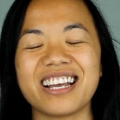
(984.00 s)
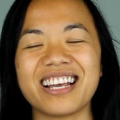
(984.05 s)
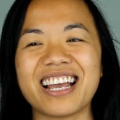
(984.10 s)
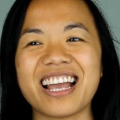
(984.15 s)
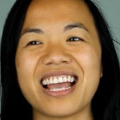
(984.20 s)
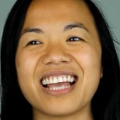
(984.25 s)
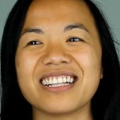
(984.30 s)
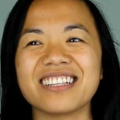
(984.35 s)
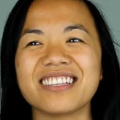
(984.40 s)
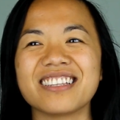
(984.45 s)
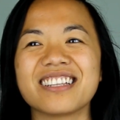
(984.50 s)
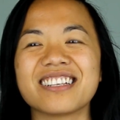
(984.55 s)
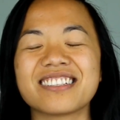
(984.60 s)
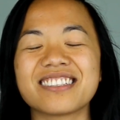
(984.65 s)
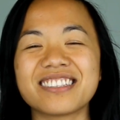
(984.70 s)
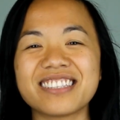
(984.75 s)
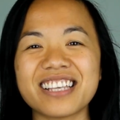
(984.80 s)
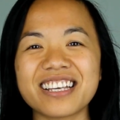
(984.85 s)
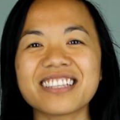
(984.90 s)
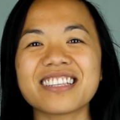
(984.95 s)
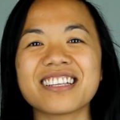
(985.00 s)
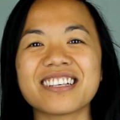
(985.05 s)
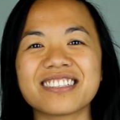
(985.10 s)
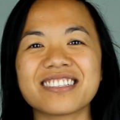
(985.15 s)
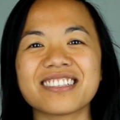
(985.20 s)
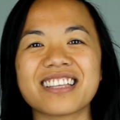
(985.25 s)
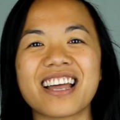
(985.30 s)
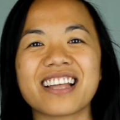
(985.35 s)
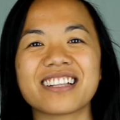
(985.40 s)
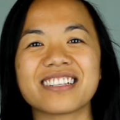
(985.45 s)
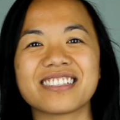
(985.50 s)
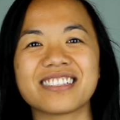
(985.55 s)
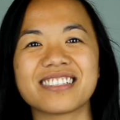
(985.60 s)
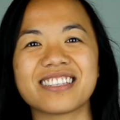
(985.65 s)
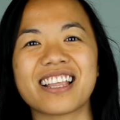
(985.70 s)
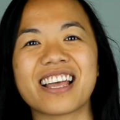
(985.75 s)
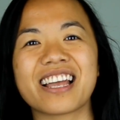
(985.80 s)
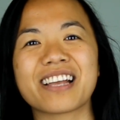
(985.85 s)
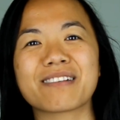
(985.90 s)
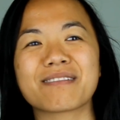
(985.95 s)
and the sickness that's
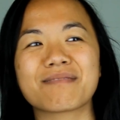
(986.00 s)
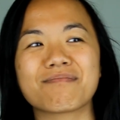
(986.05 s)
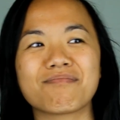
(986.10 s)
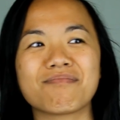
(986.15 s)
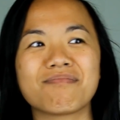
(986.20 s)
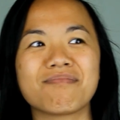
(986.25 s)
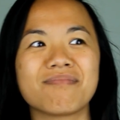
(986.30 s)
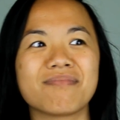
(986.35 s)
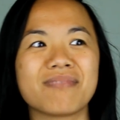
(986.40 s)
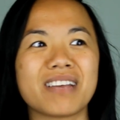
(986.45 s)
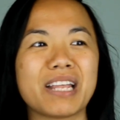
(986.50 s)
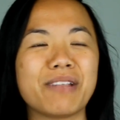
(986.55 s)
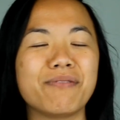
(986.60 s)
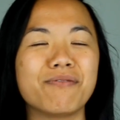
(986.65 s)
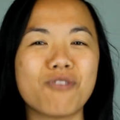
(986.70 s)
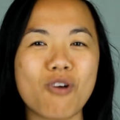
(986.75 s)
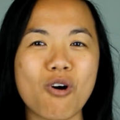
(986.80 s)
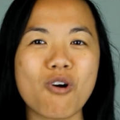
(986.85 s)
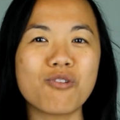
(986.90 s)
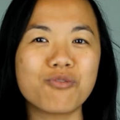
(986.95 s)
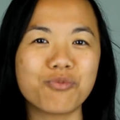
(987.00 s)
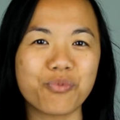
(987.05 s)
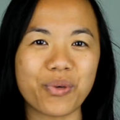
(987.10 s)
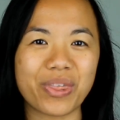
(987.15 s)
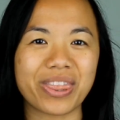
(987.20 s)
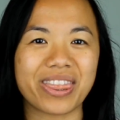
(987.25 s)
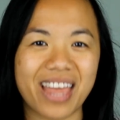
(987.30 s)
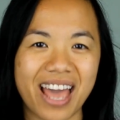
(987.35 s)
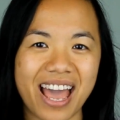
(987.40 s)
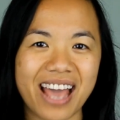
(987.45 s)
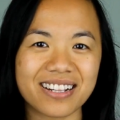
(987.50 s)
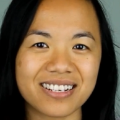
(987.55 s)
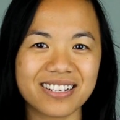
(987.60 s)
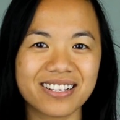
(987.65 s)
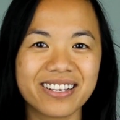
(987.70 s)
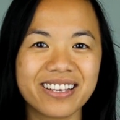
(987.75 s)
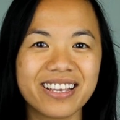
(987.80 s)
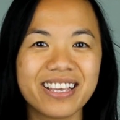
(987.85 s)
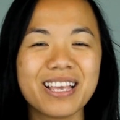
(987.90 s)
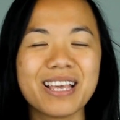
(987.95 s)
involved with that.
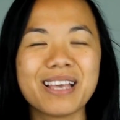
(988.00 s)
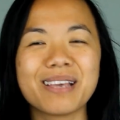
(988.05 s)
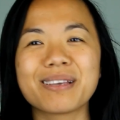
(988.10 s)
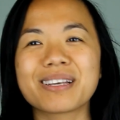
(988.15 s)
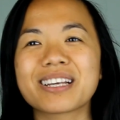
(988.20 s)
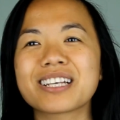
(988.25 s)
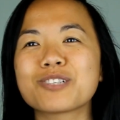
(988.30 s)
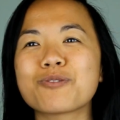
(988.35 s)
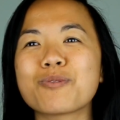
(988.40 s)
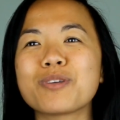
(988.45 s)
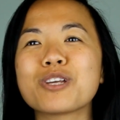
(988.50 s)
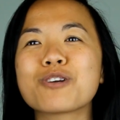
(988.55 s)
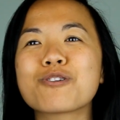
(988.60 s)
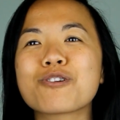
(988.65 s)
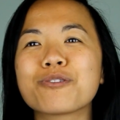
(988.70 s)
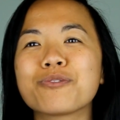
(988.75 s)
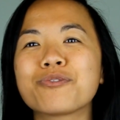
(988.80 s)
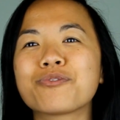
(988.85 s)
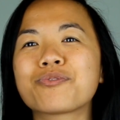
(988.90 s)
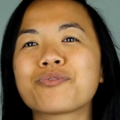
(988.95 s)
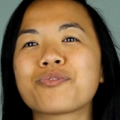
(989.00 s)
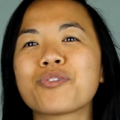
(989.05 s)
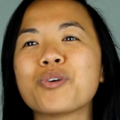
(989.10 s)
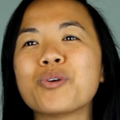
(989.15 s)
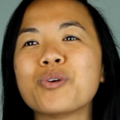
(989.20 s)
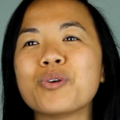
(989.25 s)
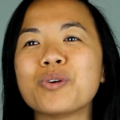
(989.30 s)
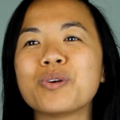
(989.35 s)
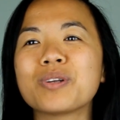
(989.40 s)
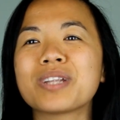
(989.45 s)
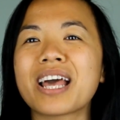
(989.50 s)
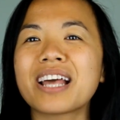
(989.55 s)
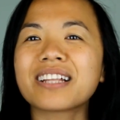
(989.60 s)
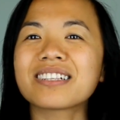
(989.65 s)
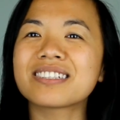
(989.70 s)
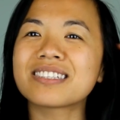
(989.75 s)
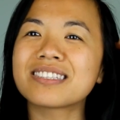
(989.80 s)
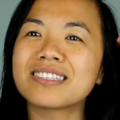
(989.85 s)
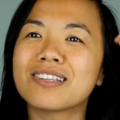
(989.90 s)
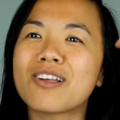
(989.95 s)
Because when you grow food
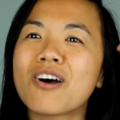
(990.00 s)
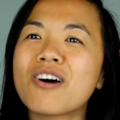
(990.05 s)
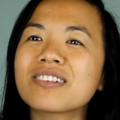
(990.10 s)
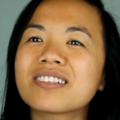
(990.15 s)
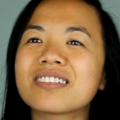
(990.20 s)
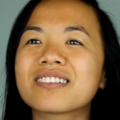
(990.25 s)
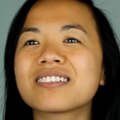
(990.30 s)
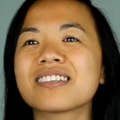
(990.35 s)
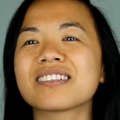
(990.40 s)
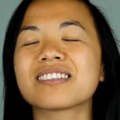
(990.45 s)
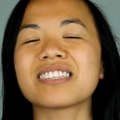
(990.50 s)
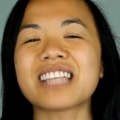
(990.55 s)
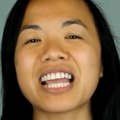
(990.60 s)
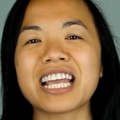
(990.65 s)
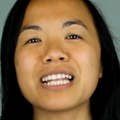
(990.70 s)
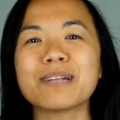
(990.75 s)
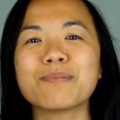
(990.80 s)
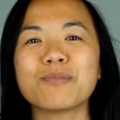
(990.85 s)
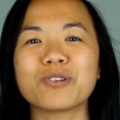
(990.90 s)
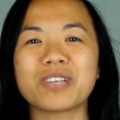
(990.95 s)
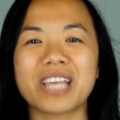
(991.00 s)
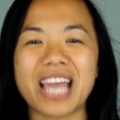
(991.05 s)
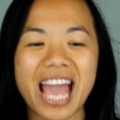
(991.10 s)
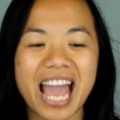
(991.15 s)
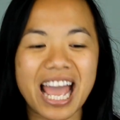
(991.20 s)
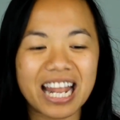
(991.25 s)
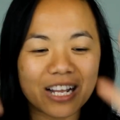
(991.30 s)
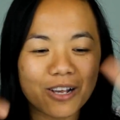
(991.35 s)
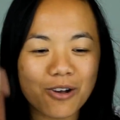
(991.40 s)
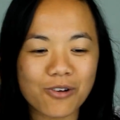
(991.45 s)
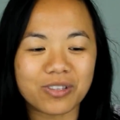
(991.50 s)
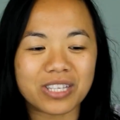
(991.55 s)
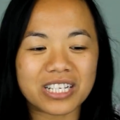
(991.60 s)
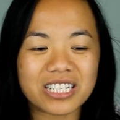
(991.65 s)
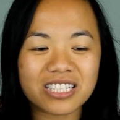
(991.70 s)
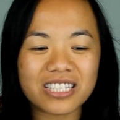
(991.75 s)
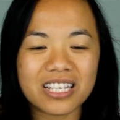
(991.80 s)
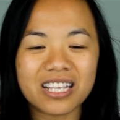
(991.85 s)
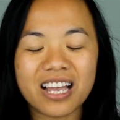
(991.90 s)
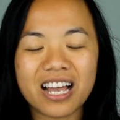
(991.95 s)
that's not sustainable, you're adding all this
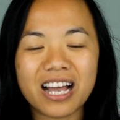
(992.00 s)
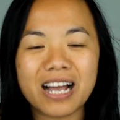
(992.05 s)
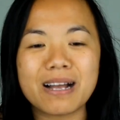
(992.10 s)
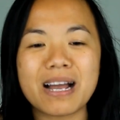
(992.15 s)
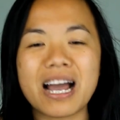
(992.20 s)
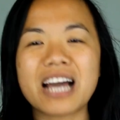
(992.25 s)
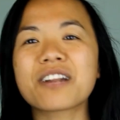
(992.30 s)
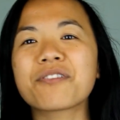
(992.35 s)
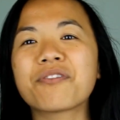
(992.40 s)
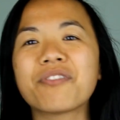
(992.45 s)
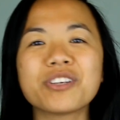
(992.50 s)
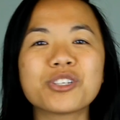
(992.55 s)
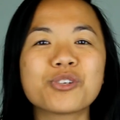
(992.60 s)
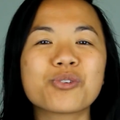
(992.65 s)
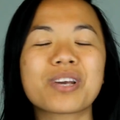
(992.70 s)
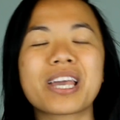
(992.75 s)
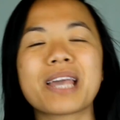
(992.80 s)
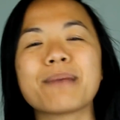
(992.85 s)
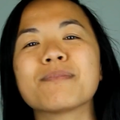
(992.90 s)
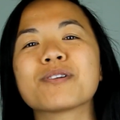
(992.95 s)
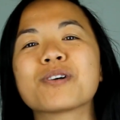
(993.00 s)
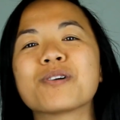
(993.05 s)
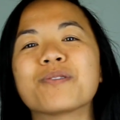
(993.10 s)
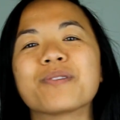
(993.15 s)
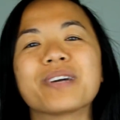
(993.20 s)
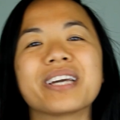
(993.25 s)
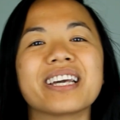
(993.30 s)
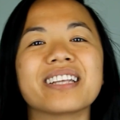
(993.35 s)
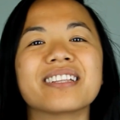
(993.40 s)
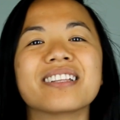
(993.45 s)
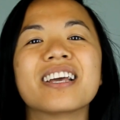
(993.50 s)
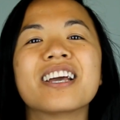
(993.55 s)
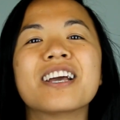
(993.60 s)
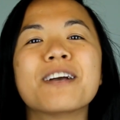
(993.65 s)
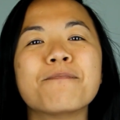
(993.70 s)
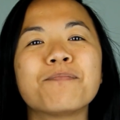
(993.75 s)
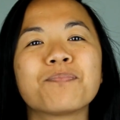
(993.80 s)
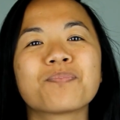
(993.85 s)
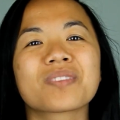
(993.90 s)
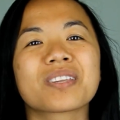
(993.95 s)
artificial chemical in,
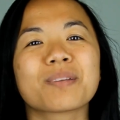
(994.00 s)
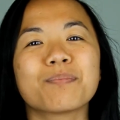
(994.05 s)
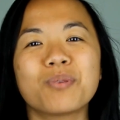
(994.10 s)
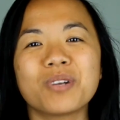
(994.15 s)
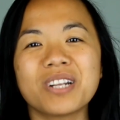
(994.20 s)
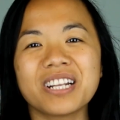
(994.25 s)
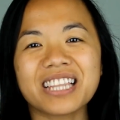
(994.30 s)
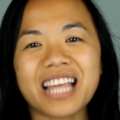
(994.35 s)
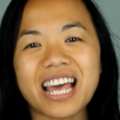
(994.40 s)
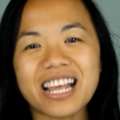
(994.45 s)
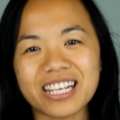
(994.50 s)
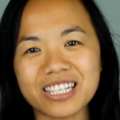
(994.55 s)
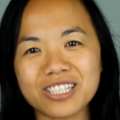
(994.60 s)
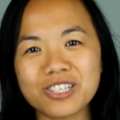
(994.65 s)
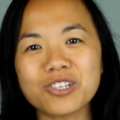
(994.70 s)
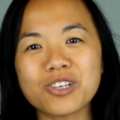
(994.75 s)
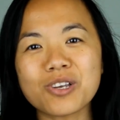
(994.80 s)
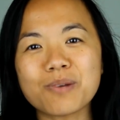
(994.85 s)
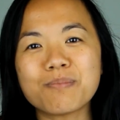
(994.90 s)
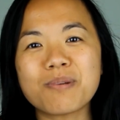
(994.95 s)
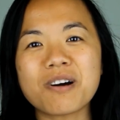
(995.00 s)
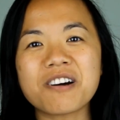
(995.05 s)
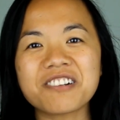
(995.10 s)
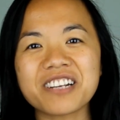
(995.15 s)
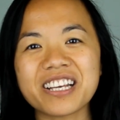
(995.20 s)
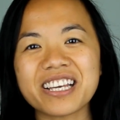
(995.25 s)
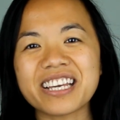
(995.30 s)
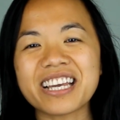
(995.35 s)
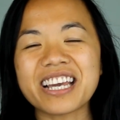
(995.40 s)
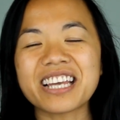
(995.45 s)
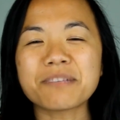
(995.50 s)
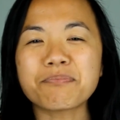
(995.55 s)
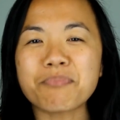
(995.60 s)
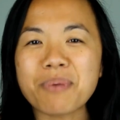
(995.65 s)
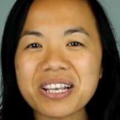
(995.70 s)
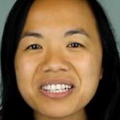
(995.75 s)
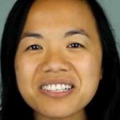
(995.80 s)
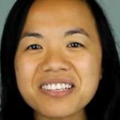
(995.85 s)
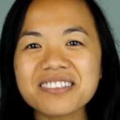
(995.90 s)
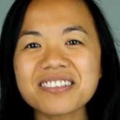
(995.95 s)
putting that into your body, and
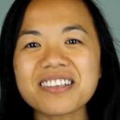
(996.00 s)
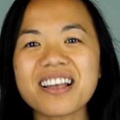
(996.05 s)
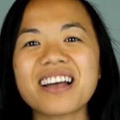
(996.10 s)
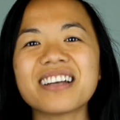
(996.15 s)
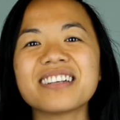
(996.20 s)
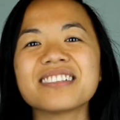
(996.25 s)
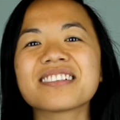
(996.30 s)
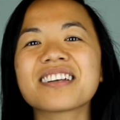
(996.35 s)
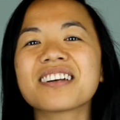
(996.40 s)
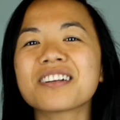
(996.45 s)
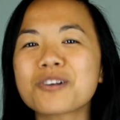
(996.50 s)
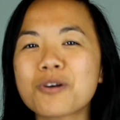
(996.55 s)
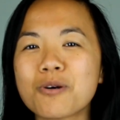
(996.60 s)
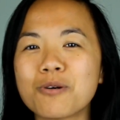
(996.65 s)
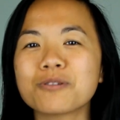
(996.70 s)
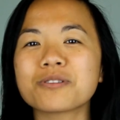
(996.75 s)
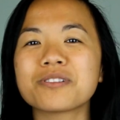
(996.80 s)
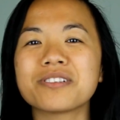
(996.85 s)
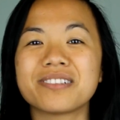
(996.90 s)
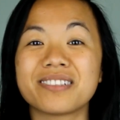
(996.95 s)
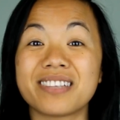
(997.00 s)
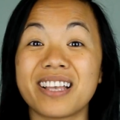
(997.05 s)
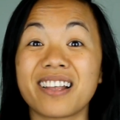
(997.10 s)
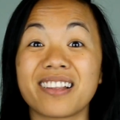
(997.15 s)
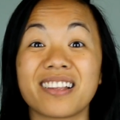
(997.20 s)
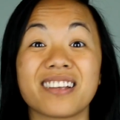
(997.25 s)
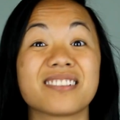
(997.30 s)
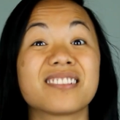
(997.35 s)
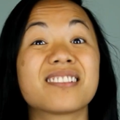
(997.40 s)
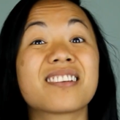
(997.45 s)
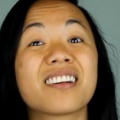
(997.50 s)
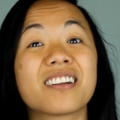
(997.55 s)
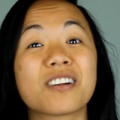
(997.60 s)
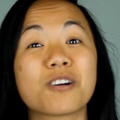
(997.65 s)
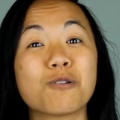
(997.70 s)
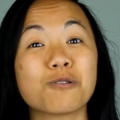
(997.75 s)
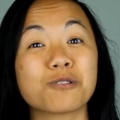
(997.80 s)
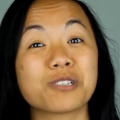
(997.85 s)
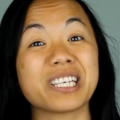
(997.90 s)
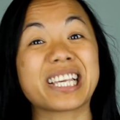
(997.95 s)
pesticides, it's going to cause you sickness, it's going to
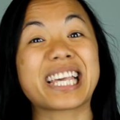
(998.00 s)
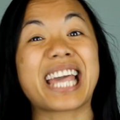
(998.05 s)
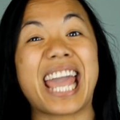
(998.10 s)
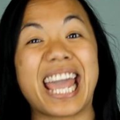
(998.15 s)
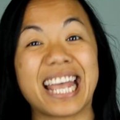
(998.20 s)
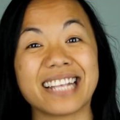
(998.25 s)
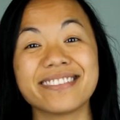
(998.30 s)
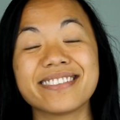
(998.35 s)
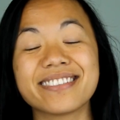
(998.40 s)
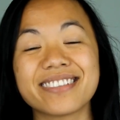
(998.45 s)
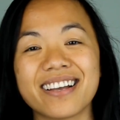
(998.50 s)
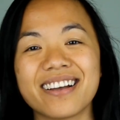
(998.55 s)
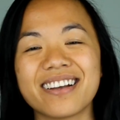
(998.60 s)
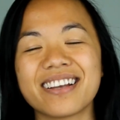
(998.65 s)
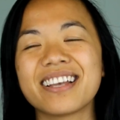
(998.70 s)
cause you cancer.